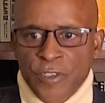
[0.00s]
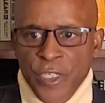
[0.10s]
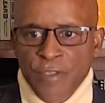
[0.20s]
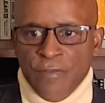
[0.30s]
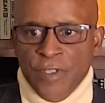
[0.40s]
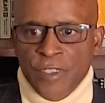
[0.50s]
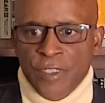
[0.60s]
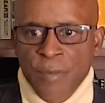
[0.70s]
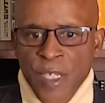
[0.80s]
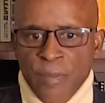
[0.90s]
Chief
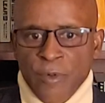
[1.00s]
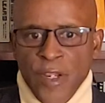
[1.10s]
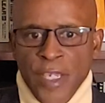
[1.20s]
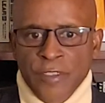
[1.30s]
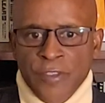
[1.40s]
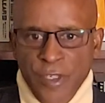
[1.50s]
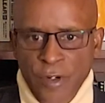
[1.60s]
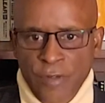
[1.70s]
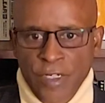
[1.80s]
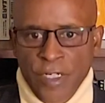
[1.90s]
Timipre,
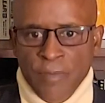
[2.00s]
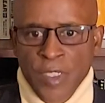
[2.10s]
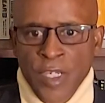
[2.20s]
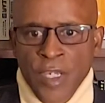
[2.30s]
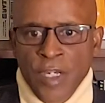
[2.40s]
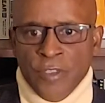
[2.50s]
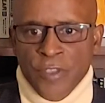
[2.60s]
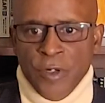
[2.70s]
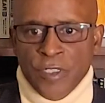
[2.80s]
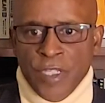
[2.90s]
Sylva,
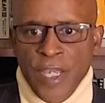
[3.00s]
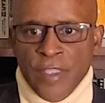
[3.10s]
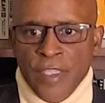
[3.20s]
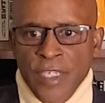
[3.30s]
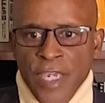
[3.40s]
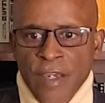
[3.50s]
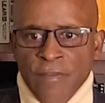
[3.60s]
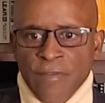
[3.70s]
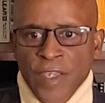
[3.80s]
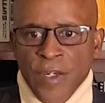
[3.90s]
asserts that the
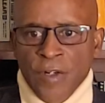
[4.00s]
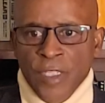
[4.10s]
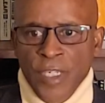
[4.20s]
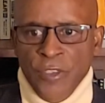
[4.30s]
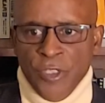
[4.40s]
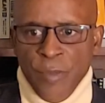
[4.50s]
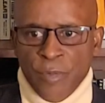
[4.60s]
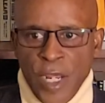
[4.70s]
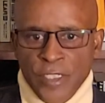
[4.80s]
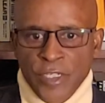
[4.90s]
FLNG
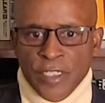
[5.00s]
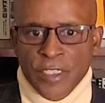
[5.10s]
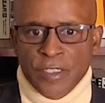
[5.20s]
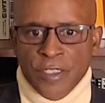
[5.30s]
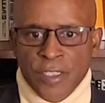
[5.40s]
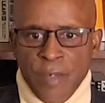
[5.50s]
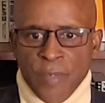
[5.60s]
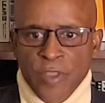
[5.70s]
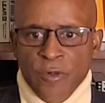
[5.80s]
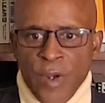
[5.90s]
project is a step
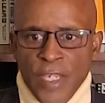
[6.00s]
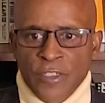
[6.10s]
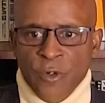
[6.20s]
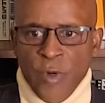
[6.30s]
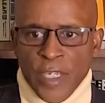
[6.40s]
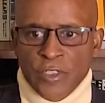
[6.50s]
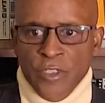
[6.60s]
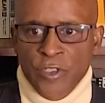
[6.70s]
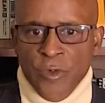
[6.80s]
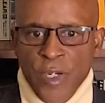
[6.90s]
in the right
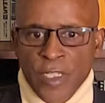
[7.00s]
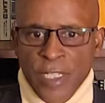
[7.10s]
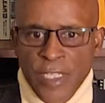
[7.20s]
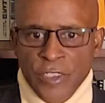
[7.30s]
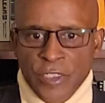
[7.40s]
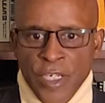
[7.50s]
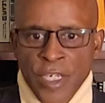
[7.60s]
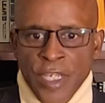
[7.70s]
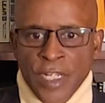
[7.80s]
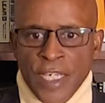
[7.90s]
direction to unleash
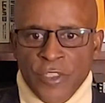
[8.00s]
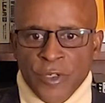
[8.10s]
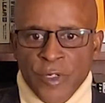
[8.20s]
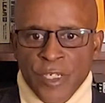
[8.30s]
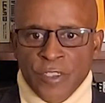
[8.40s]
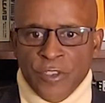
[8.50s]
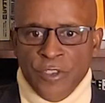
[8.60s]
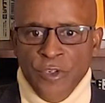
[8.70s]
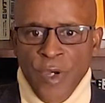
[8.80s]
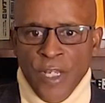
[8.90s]
Nigeria's
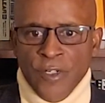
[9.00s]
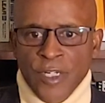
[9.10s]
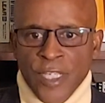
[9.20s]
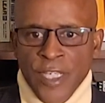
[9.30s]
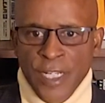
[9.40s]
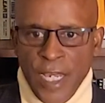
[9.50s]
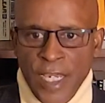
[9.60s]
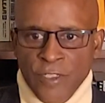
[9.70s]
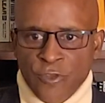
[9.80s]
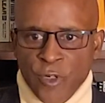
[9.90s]

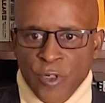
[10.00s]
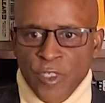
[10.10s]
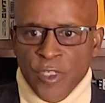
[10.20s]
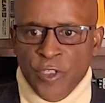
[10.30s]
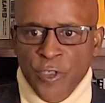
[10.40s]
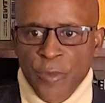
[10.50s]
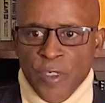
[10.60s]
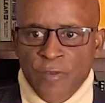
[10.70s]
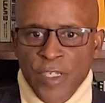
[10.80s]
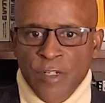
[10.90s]
209 trillion
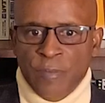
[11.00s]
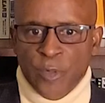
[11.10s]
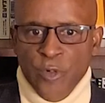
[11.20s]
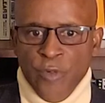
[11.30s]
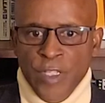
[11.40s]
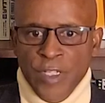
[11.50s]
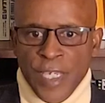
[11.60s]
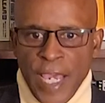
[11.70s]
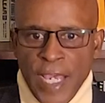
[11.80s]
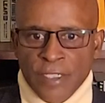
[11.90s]
cubic feet of proven
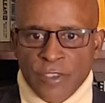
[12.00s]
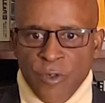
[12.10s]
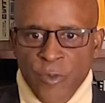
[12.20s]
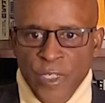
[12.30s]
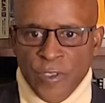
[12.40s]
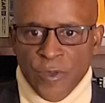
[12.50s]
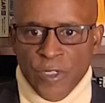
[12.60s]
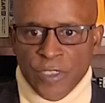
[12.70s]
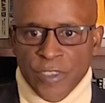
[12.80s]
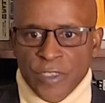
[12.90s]
gas
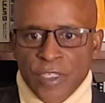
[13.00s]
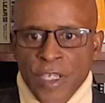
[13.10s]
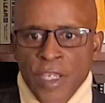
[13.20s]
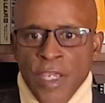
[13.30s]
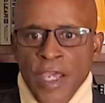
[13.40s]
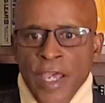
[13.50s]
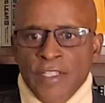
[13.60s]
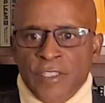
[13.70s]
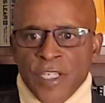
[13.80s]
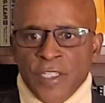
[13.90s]
resources
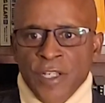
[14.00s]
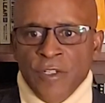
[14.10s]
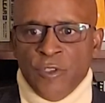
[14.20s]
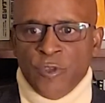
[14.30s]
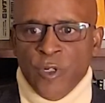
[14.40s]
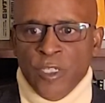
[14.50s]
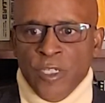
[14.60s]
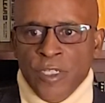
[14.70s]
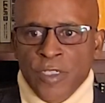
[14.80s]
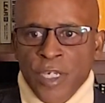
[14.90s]
and 600
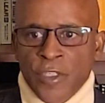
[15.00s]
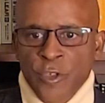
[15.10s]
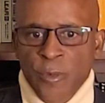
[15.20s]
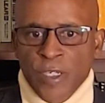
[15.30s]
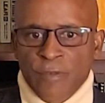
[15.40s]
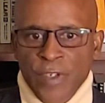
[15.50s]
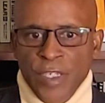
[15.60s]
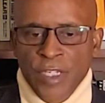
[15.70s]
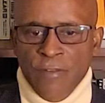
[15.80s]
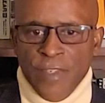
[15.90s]
trillion cubic
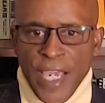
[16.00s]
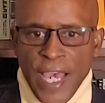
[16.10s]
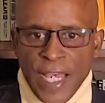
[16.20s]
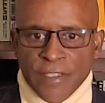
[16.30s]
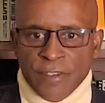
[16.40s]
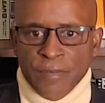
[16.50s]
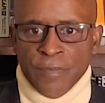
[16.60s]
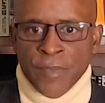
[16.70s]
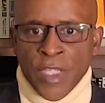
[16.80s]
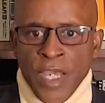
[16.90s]
feet of gas.
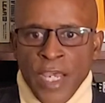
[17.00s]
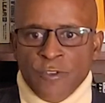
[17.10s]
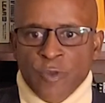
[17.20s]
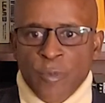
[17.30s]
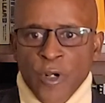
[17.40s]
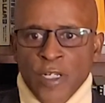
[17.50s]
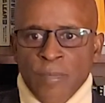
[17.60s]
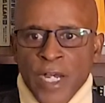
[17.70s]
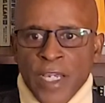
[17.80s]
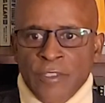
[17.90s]
As reported
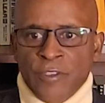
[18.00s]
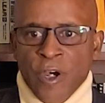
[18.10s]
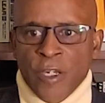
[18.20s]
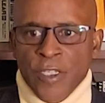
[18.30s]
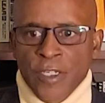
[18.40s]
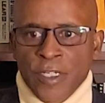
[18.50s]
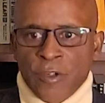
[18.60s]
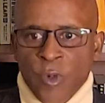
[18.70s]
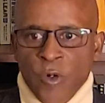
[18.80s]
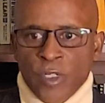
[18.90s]
by
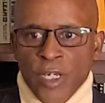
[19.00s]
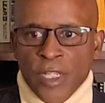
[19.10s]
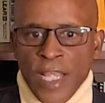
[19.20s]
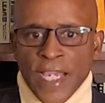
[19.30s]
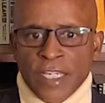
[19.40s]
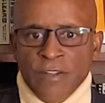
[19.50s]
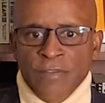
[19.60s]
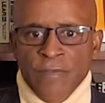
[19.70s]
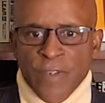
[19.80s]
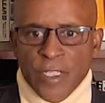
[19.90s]
Zawya, quote, a lack
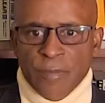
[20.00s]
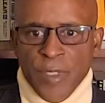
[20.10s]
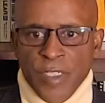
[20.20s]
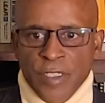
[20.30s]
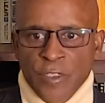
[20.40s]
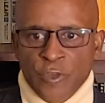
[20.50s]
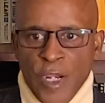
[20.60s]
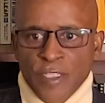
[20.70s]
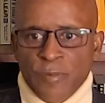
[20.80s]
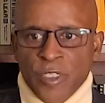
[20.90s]
of investment,
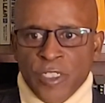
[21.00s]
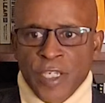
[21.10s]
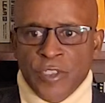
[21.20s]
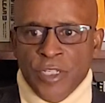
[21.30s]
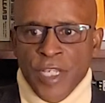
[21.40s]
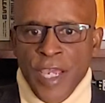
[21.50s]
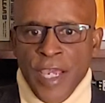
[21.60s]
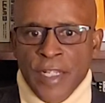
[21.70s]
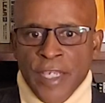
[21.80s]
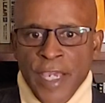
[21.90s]
transportation
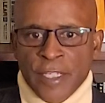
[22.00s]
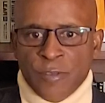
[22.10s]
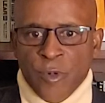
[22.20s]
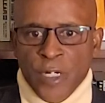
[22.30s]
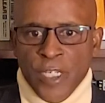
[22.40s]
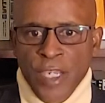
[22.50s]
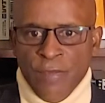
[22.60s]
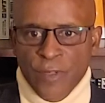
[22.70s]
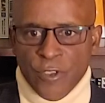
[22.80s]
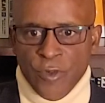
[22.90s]
and export
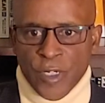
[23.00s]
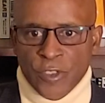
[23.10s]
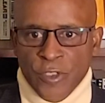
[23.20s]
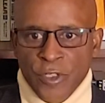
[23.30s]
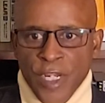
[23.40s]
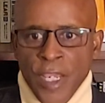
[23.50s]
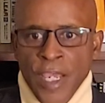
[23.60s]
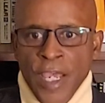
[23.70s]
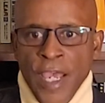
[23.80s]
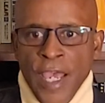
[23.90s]
infrastructure,
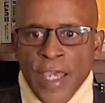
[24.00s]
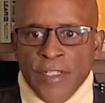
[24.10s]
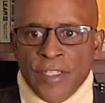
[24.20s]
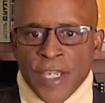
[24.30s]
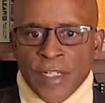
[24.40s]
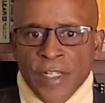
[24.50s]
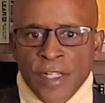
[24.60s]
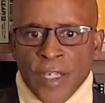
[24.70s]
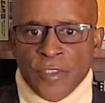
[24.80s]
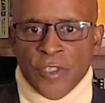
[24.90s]
and
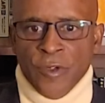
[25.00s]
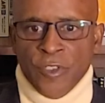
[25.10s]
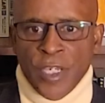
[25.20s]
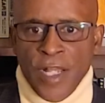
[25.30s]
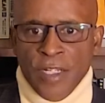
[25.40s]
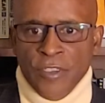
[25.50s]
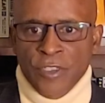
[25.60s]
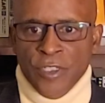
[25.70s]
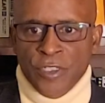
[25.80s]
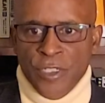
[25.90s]
technological
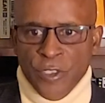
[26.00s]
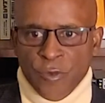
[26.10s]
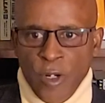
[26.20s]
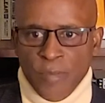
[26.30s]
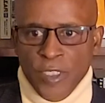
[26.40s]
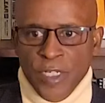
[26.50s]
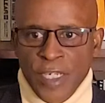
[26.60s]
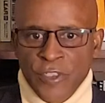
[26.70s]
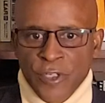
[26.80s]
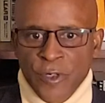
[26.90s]
challenges disrupted
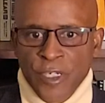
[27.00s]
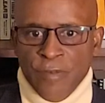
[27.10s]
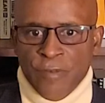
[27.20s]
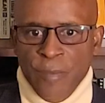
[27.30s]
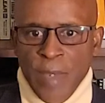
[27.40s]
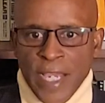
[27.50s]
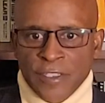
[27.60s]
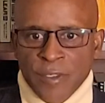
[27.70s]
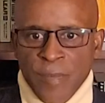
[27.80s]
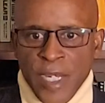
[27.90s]
Nigeria from
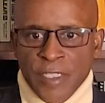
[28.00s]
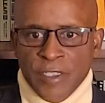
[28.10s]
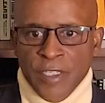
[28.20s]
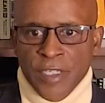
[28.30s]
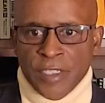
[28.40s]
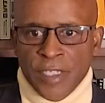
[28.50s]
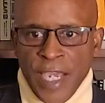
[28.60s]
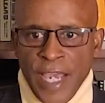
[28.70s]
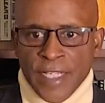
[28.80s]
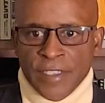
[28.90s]
maximizing its
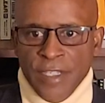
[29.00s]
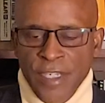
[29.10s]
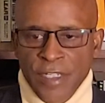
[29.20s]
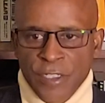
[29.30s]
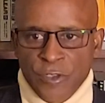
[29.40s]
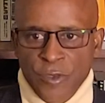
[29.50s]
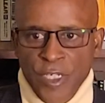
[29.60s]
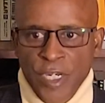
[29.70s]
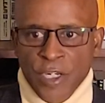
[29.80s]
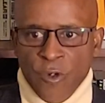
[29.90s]
gas
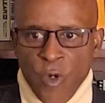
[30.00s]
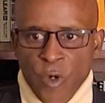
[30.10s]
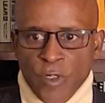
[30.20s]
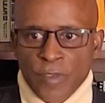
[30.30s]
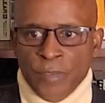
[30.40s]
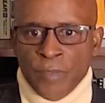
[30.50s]
industry, unquote.